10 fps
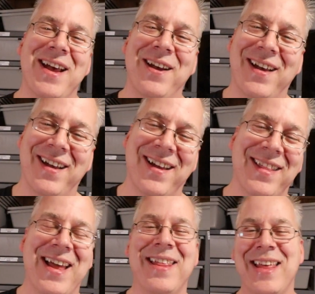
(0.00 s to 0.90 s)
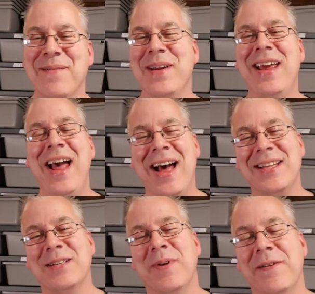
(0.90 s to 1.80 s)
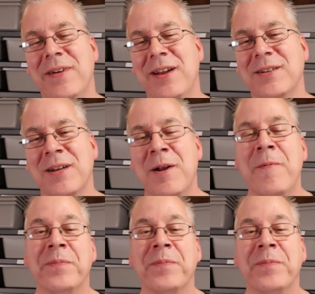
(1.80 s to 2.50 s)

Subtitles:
that many ads in my videos.